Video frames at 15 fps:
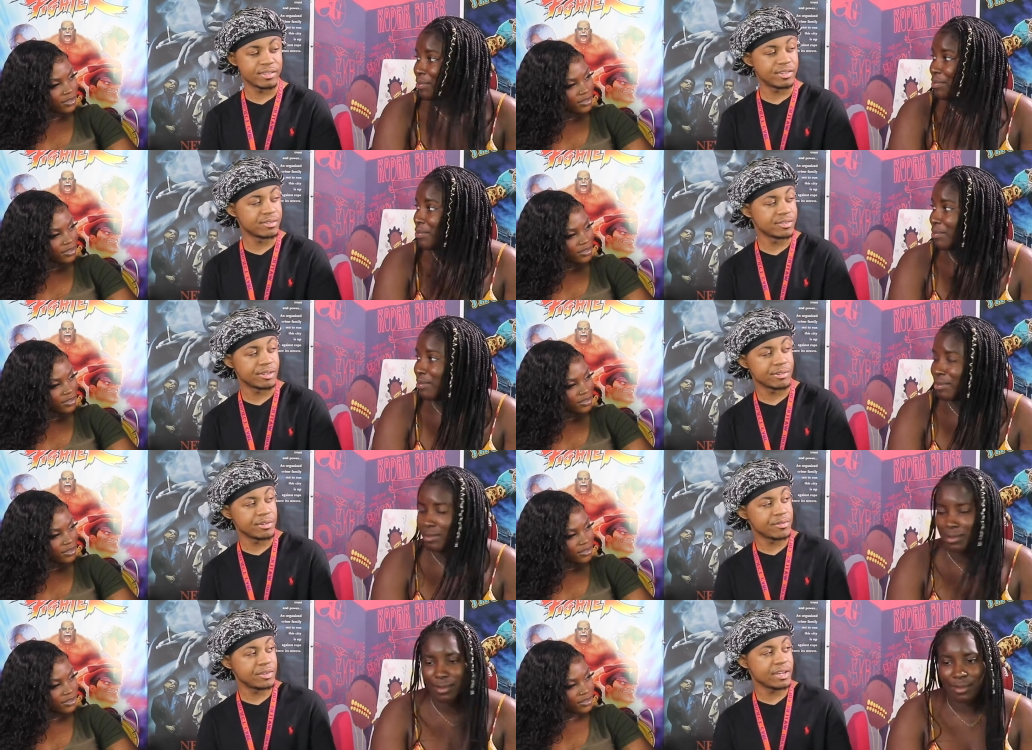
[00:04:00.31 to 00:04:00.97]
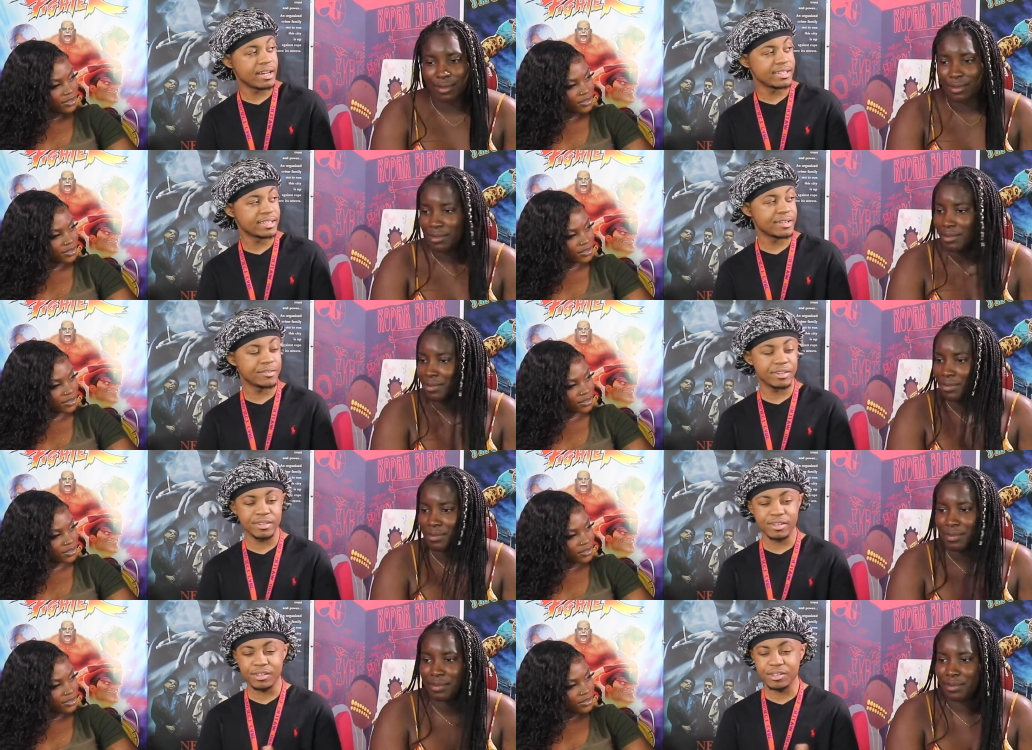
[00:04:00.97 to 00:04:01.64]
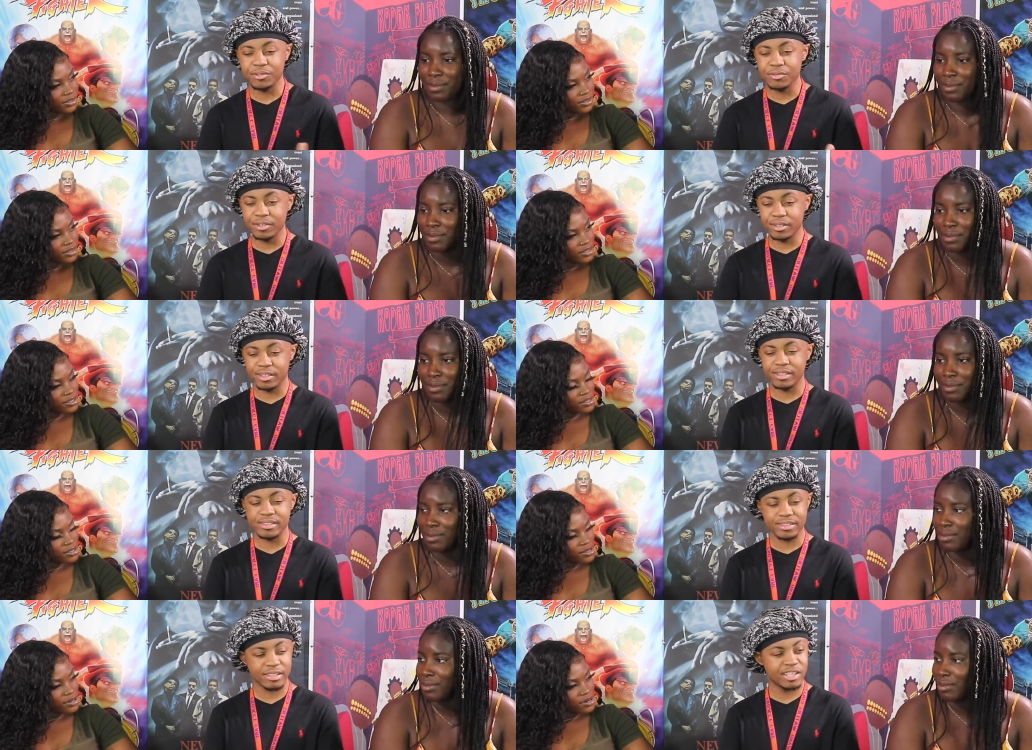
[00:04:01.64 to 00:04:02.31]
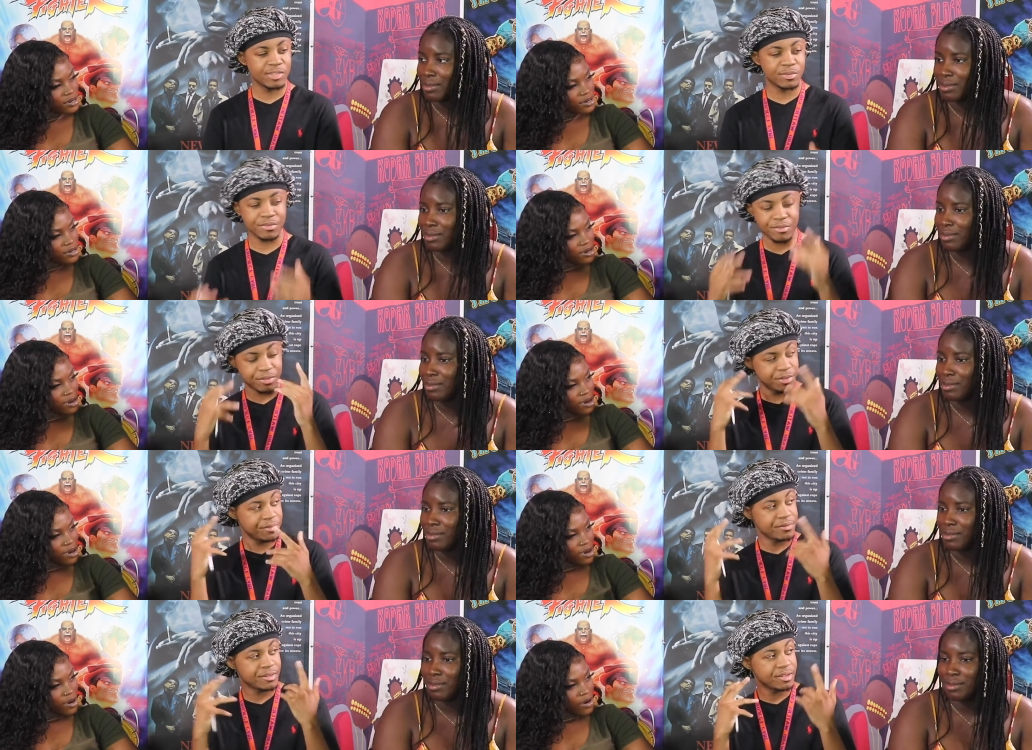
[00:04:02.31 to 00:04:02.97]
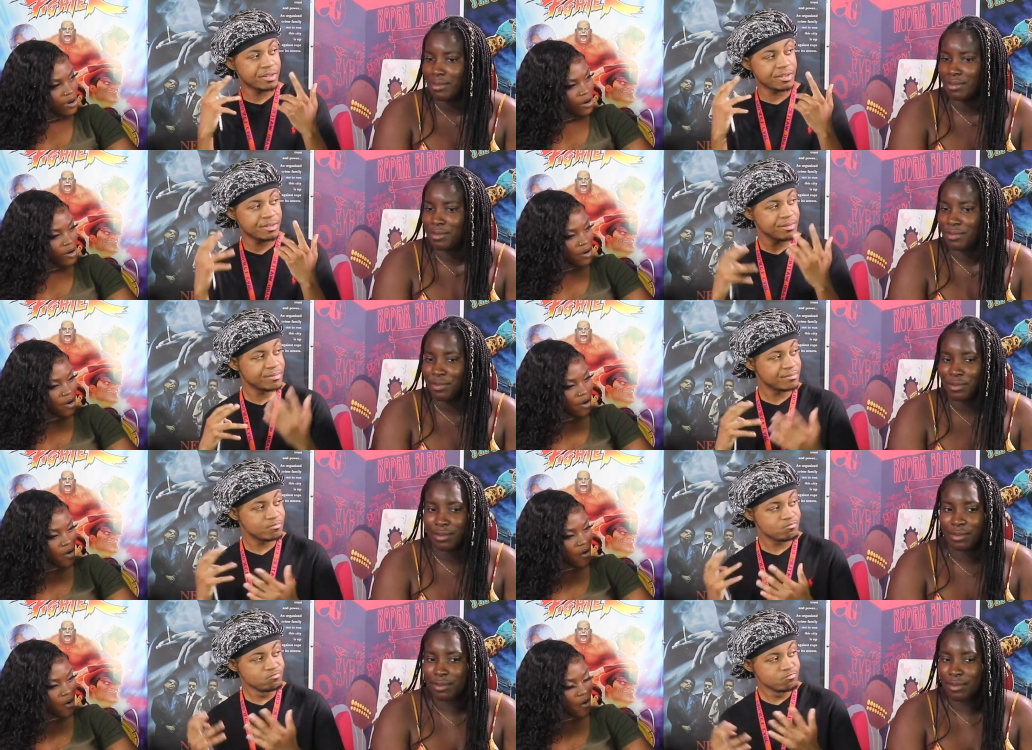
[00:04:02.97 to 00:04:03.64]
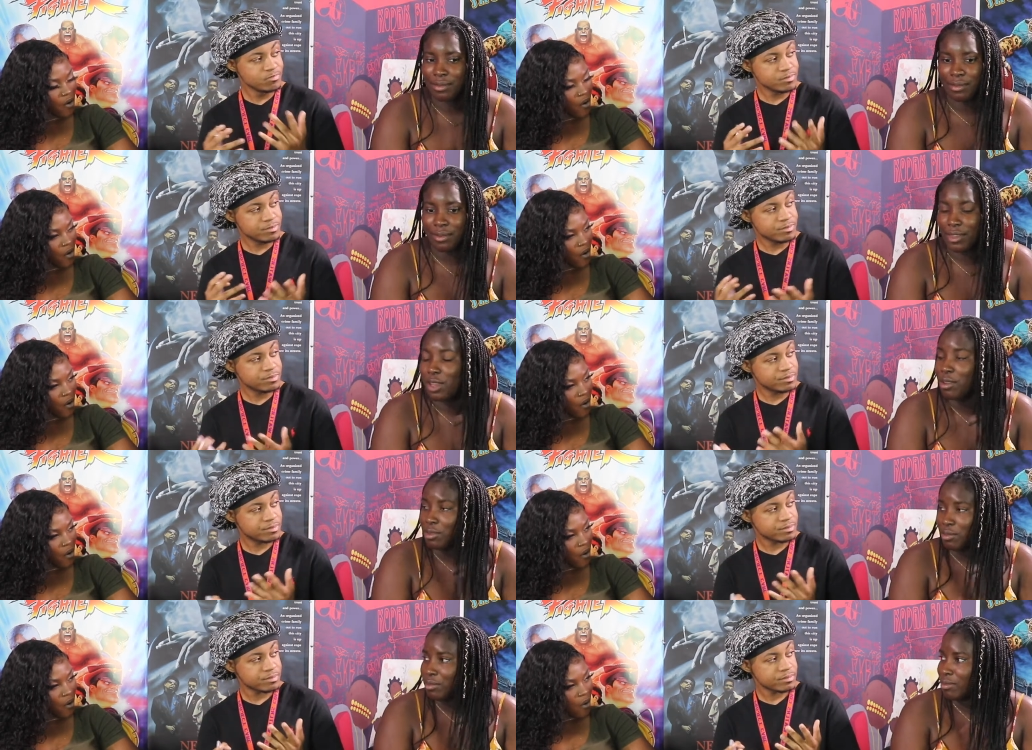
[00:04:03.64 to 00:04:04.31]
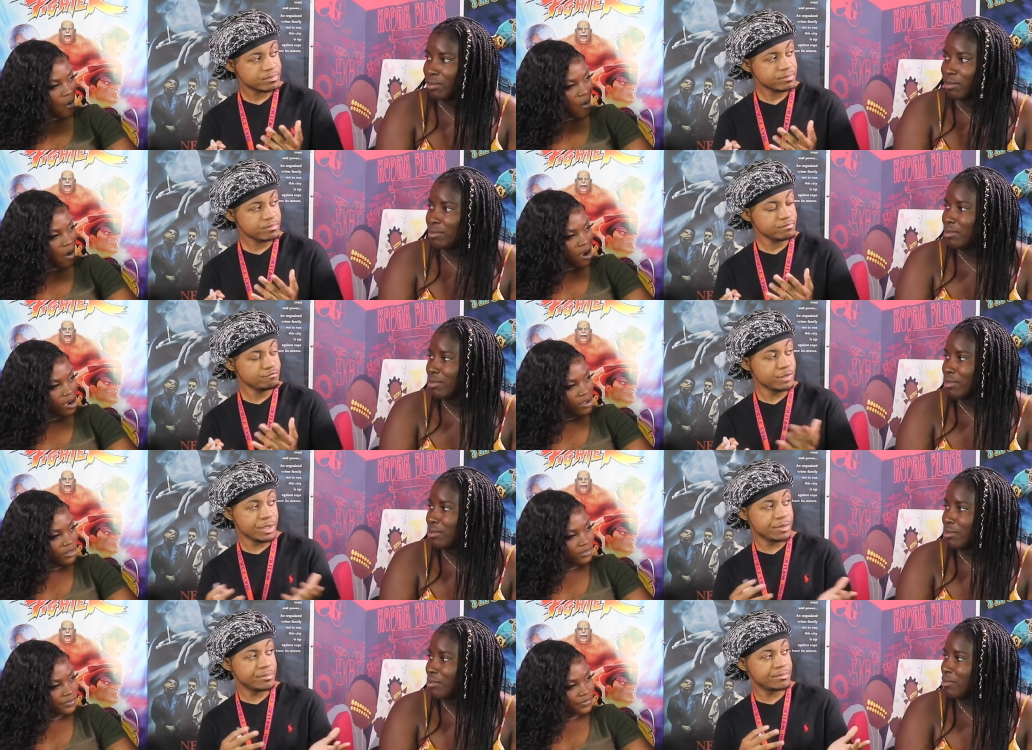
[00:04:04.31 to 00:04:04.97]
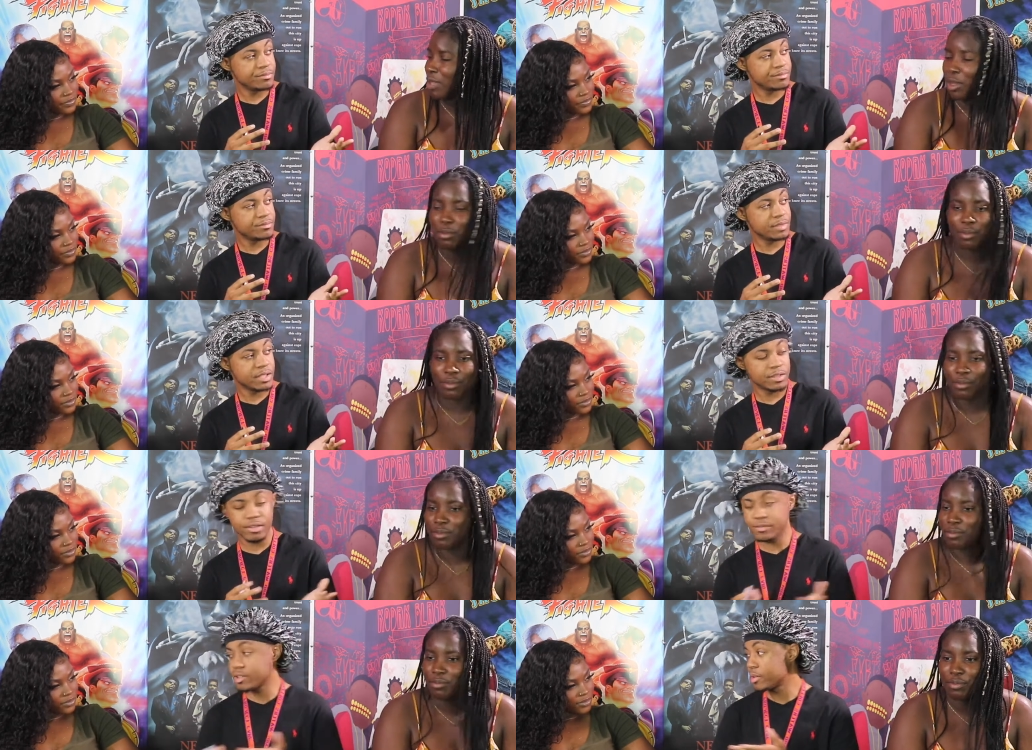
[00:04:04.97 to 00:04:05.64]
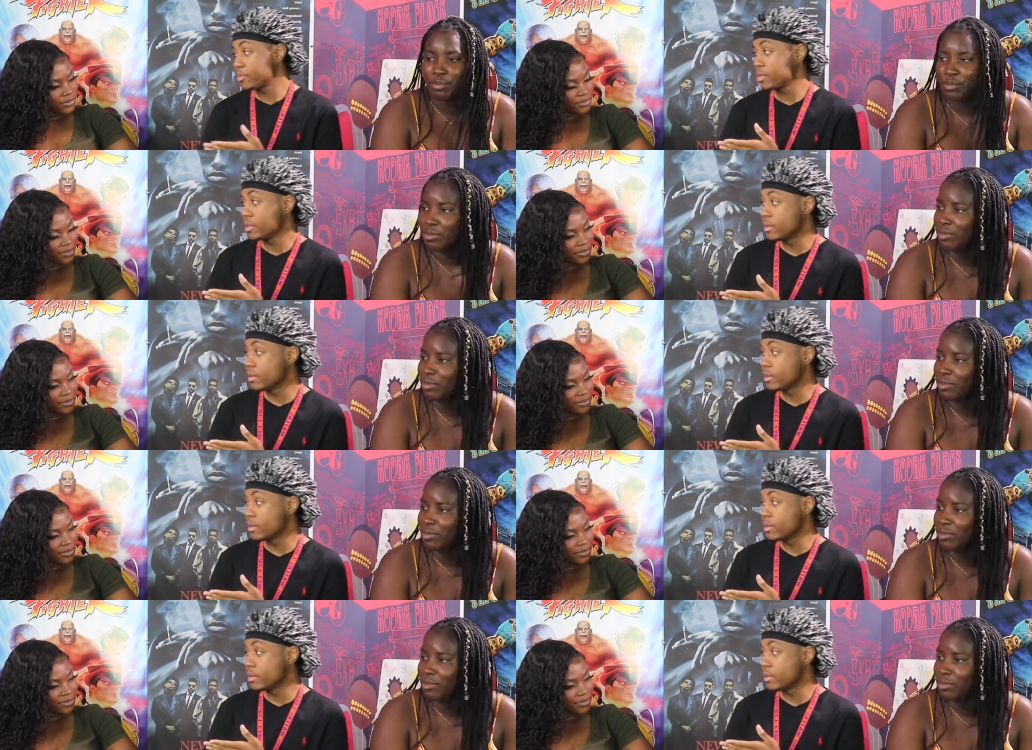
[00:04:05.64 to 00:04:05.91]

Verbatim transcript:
Speaker 1: into it. I don't know if you guys have anything you want to discuss before you forget. Oh. No, nothing on top of your